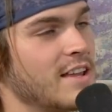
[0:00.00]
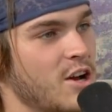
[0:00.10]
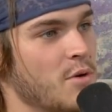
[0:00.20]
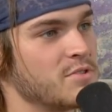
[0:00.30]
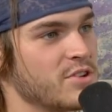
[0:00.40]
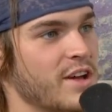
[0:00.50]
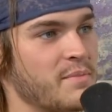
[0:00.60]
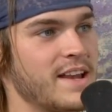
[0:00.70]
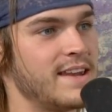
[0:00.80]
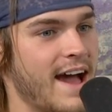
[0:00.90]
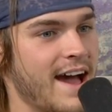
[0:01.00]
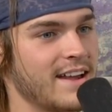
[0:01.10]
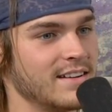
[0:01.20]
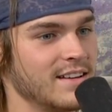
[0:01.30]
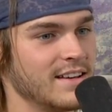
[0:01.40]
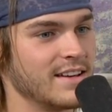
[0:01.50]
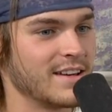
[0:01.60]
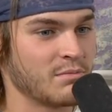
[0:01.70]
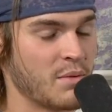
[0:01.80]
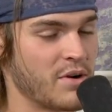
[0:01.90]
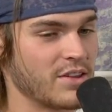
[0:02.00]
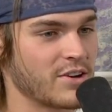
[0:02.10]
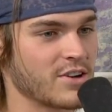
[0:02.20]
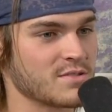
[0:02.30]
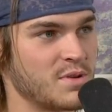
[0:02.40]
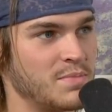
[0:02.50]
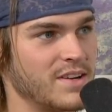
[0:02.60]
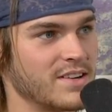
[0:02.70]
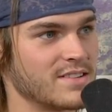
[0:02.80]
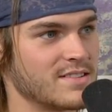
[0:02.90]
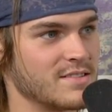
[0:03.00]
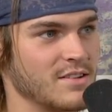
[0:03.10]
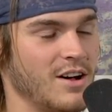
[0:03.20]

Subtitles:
call me, so like my dad, my brother calls me Pierce.